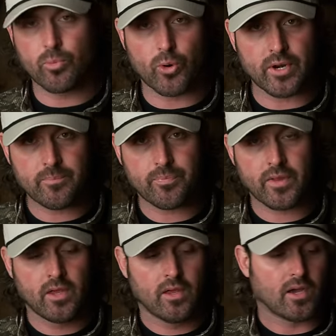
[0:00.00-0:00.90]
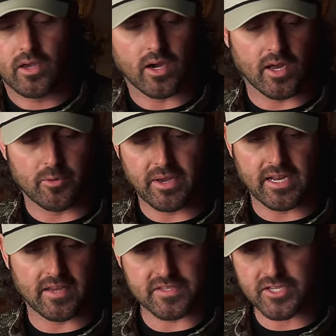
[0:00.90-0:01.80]
in the morning,
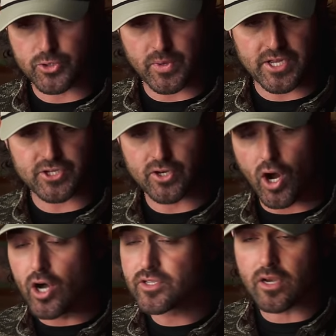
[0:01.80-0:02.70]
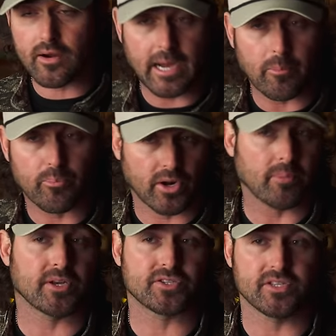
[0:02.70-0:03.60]
depending on the situation, all start out pretty
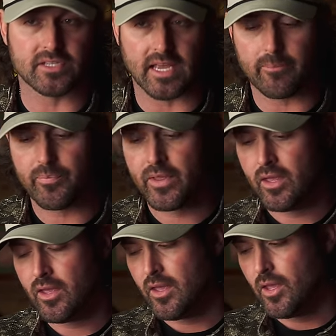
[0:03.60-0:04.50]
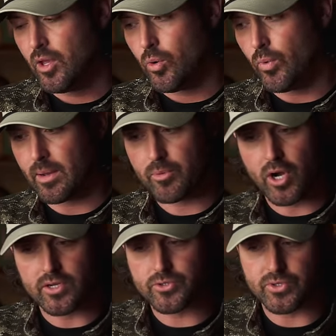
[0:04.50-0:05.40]
much the same. When I'm
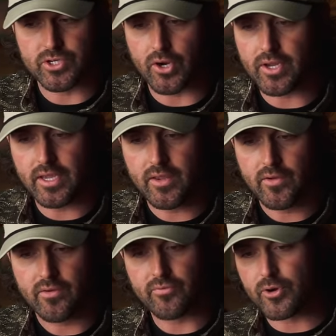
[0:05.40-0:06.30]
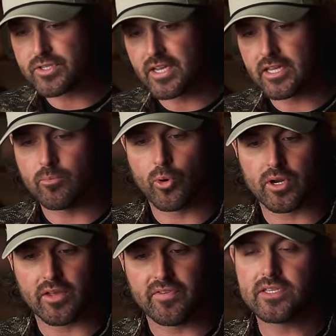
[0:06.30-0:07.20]
calling to a turkey, first thing in the
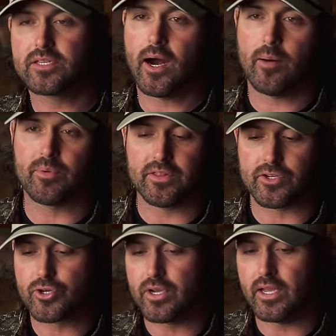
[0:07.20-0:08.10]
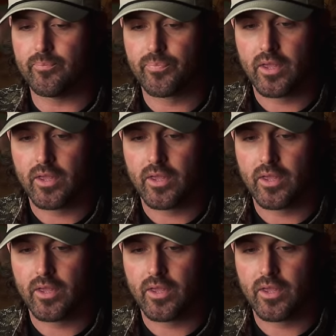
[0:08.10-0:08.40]
morning, if he's gobbling in the tree,